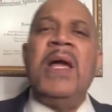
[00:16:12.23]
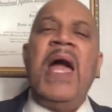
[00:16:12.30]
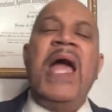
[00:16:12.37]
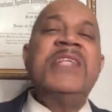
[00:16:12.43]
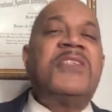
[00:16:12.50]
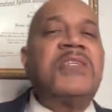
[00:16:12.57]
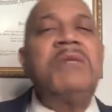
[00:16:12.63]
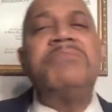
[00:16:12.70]

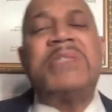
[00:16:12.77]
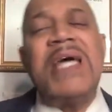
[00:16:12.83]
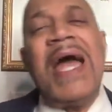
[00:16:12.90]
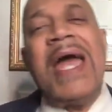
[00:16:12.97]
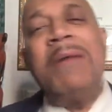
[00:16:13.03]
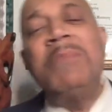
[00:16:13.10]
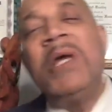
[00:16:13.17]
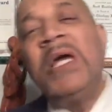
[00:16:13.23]
And
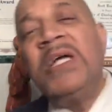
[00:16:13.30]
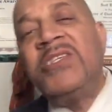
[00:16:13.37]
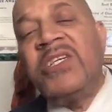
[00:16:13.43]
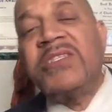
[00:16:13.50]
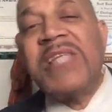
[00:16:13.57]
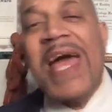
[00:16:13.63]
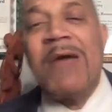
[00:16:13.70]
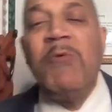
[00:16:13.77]
sometimes,
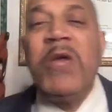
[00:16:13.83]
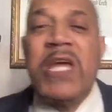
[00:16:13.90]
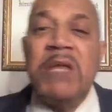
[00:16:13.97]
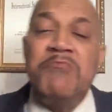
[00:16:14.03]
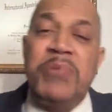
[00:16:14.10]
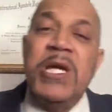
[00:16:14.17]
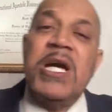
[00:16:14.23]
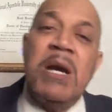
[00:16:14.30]
just like we can
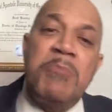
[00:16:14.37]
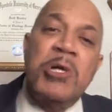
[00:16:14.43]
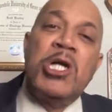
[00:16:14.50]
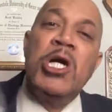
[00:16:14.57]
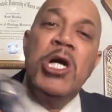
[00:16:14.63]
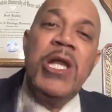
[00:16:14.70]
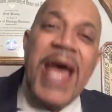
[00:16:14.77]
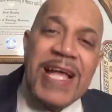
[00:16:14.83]
pick up
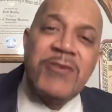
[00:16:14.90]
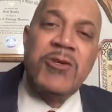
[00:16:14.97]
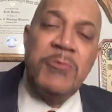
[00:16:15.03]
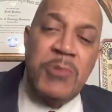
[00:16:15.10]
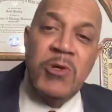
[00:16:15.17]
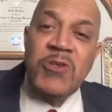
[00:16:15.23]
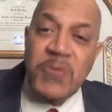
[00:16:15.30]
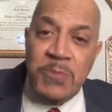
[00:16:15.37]
good
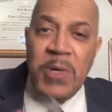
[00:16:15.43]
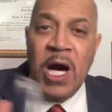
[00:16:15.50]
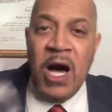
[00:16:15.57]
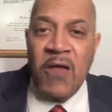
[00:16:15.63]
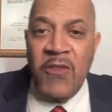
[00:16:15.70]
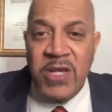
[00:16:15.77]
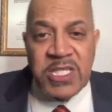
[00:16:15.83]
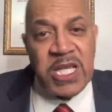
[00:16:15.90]
attributes from
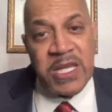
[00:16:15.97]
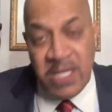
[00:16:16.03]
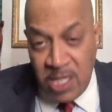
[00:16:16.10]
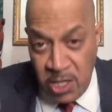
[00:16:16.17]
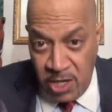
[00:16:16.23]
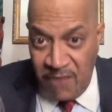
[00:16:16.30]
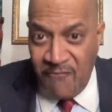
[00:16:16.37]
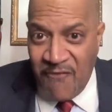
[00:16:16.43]
others and
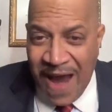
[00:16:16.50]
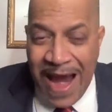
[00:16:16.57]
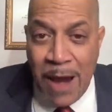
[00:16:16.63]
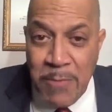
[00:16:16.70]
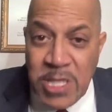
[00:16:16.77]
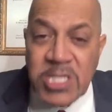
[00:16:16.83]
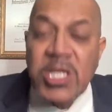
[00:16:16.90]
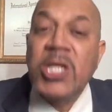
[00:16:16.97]
good
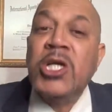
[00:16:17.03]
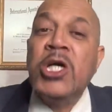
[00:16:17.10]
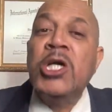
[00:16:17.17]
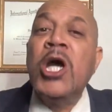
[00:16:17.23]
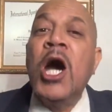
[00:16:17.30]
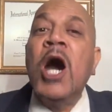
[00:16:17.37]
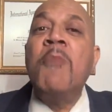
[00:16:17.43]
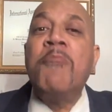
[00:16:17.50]
environments and good
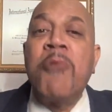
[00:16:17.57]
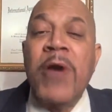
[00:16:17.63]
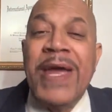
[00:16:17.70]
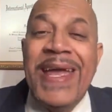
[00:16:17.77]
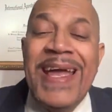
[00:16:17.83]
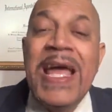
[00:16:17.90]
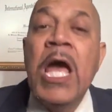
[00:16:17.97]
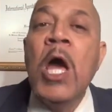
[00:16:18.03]

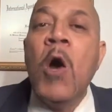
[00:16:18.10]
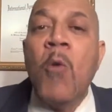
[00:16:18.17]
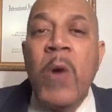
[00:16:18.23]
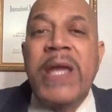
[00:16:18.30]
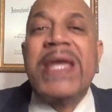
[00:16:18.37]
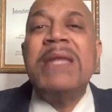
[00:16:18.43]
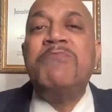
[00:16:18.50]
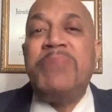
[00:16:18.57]
upbringing, we
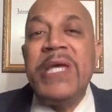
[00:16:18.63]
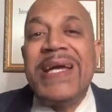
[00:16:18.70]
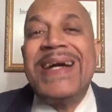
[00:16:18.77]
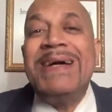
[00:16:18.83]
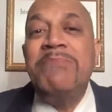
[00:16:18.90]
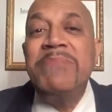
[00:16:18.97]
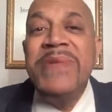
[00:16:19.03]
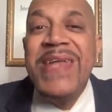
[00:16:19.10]
can pick
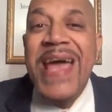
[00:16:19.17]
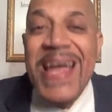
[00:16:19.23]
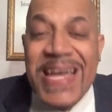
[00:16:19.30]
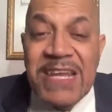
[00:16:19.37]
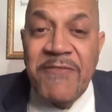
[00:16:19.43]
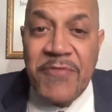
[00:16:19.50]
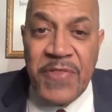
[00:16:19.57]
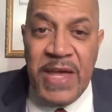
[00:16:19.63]
up
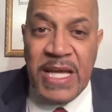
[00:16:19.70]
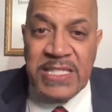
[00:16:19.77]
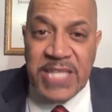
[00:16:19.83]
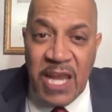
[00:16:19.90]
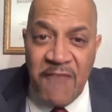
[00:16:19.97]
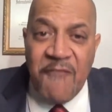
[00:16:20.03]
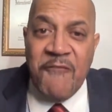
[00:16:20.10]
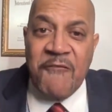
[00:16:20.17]
negative things
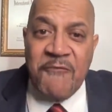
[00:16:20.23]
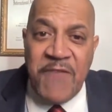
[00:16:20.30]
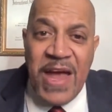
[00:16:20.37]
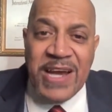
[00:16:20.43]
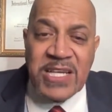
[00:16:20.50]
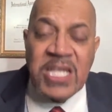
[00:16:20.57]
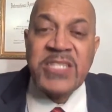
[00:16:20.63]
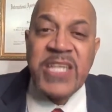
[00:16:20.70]
that
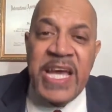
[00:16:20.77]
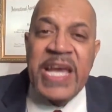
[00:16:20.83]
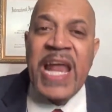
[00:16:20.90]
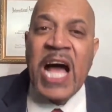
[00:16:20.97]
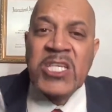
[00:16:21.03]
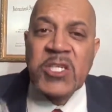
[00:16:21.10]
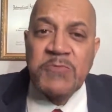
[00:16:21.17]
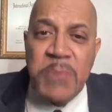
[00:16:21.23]
affect us in
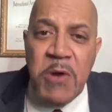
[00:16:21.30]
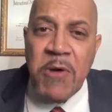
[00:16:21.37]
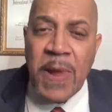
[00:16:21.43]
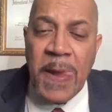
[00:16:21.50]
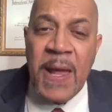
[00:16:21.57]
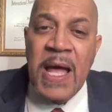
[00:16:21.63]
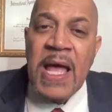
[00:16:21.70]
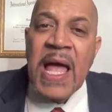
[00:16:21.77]
our spirit.
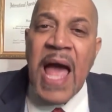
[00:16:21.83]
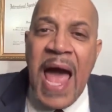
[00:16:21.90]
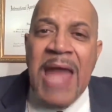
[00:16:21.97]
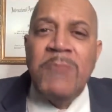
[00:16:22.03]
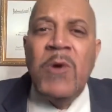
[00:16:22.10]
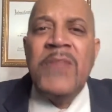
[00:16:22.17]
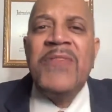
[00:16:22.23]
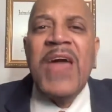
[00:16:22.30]
And
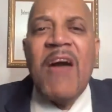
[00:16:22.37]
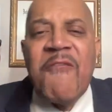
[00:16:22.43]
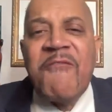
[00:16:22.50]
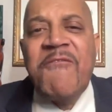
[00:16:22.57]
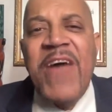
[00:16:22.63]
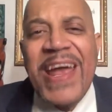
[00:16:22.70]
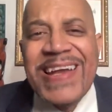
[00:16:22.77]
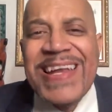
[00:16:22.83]
when they
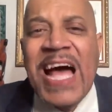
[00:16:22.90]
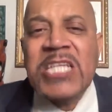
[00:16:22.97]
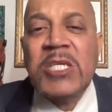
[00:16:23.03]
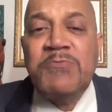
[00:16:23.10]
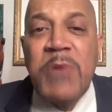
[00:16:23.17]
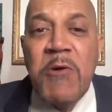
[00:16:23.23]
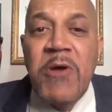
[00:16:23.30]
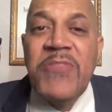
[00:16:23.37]
affect our
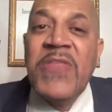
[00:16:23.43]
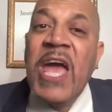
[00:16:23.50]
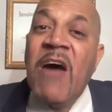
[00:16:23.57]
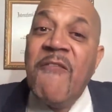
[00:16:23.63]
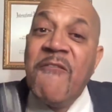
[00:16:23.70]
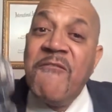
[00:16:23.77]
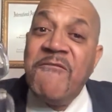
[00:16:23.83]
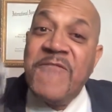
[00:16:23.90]
spirit, they
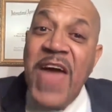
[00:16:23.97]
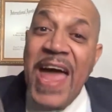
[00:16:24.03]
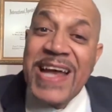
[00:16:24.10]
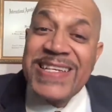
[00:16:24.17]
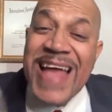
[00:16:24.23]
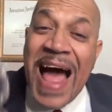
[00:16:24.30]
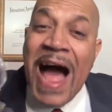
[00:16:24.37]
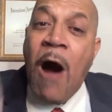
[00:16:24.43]

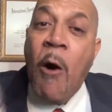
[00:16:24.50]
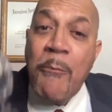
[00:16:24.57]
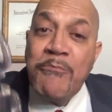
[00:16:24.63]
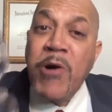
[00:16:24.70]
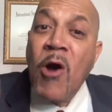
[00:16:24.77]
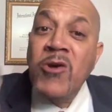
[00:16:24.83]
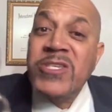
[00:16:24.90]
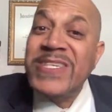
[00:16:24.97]
affect our
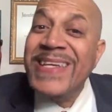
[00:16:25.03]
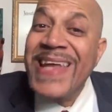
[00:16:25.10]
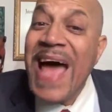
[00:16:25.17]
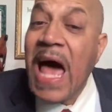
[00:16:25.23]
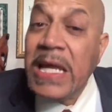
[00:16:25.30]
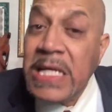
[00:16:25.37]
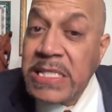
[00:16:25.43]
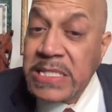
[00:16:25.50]

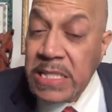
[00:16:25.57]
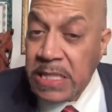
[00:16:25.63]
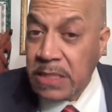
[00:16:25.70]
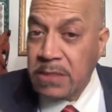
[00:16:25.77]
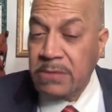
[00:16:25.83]
personality.